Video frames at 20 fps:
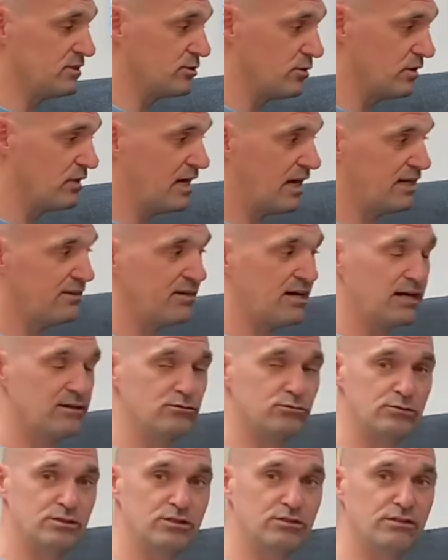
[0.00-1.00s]
So a lot of
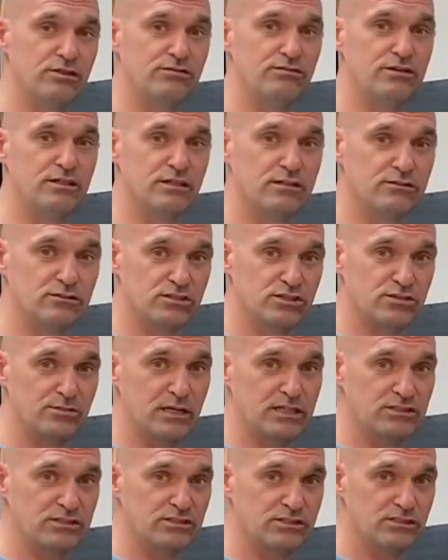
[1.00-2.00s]
times when you lift vehicles,
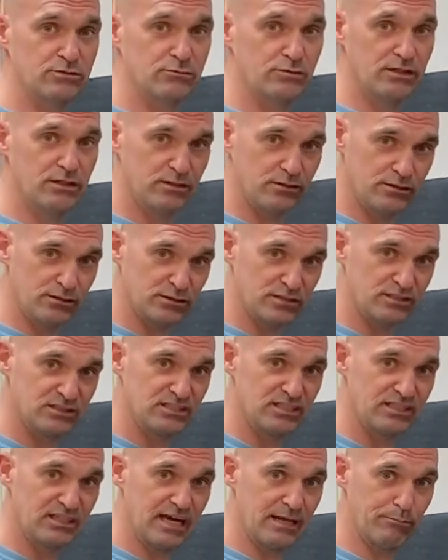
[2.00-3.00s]
especially in the rear, you can
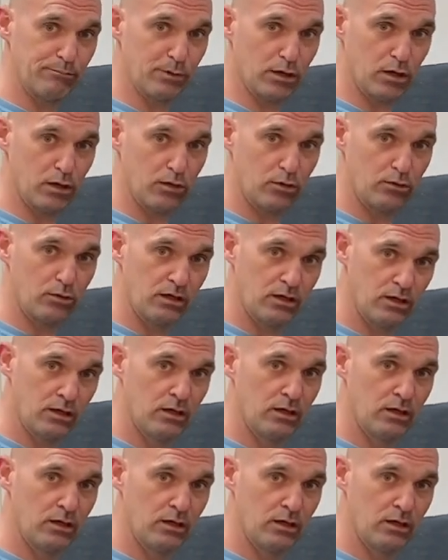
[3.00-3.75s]
see that bow.